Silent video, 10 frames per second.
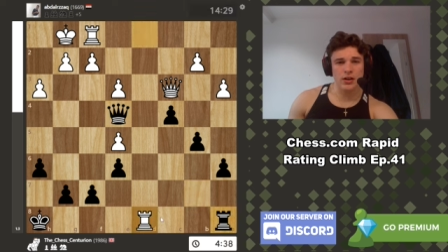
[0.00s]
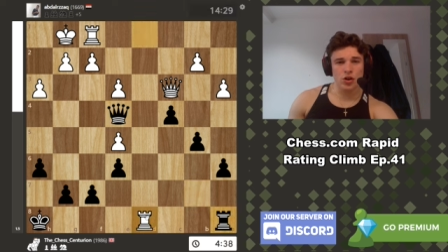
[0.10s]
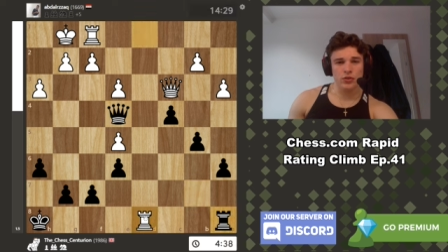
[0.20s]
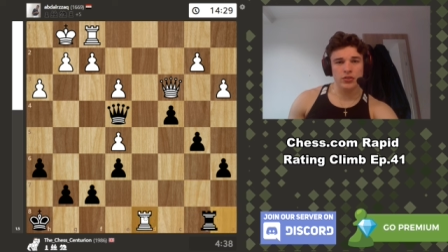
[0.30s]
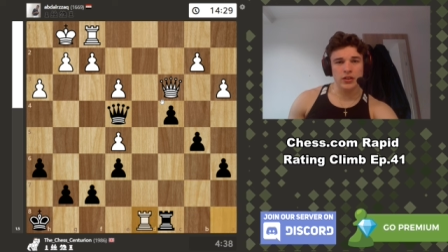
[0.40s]
And
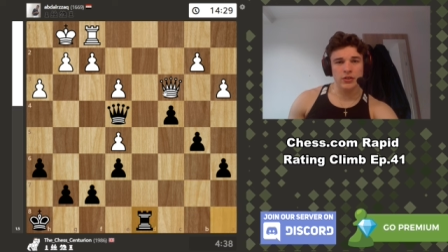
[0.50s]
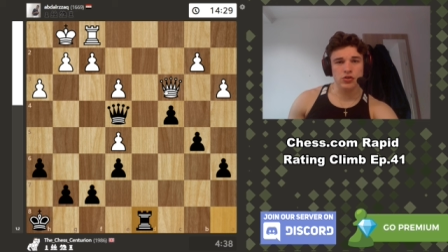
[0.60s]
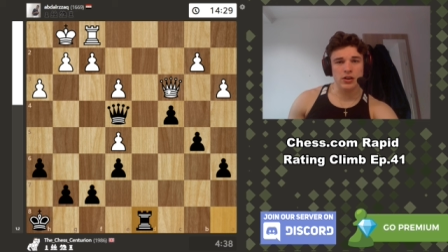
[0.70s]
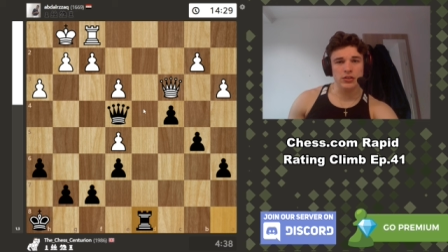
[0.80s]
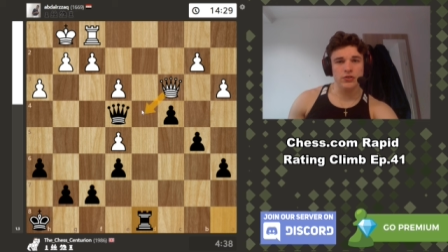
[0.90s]
obviously if he
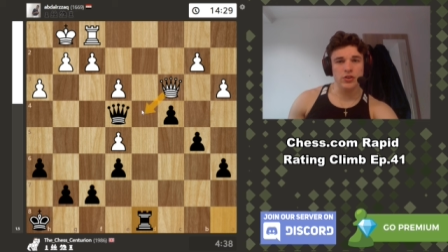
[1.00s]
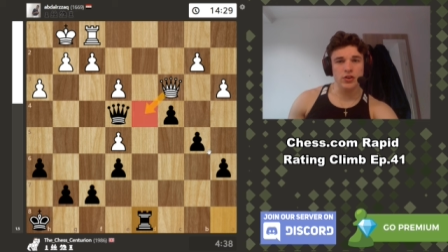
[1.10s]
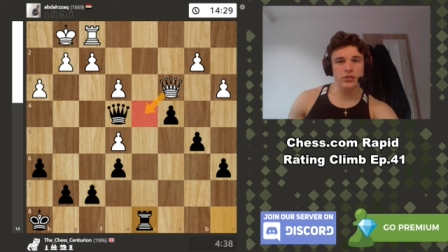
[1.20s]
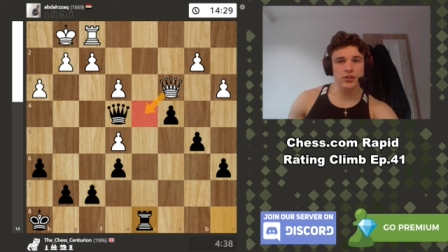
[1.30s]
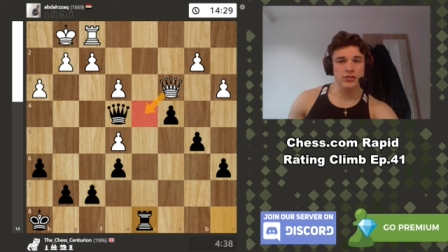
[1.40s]
trades
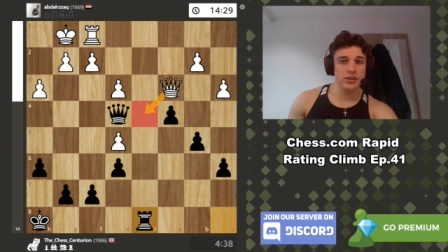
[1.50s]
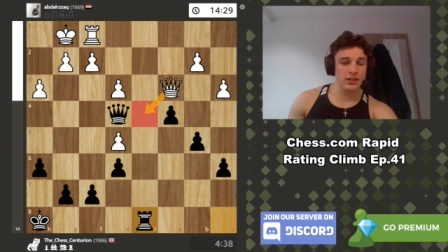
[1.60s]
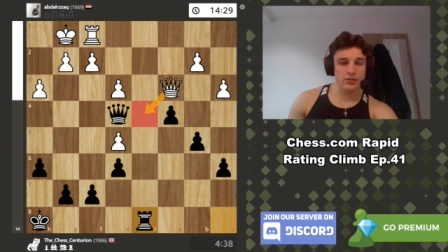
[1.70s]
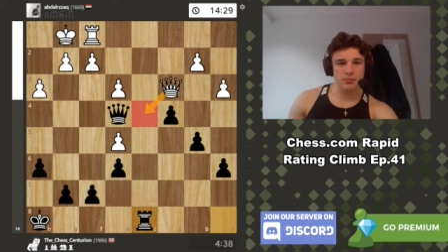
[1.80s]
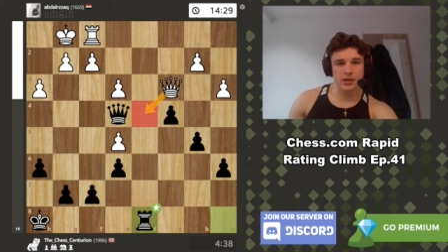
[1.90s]
first, it still
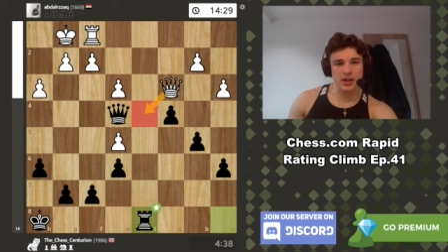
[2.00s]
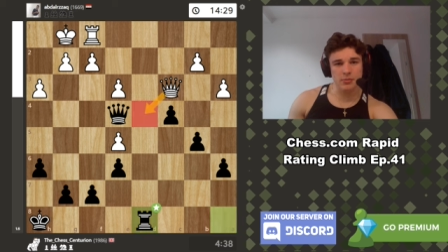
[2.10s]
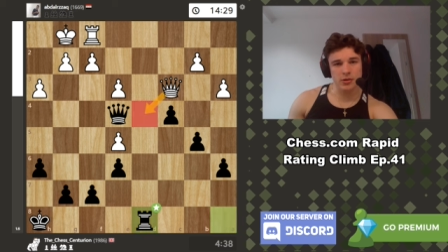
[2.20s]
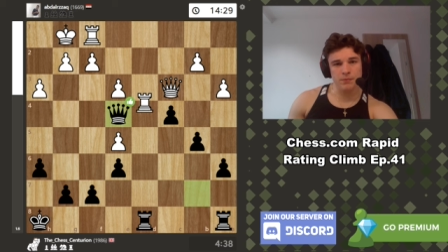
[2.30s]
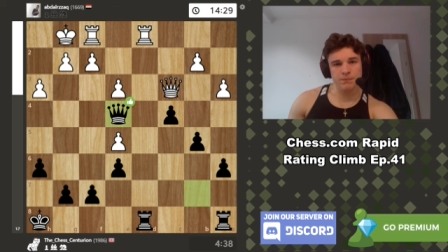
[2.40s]
isn't playable.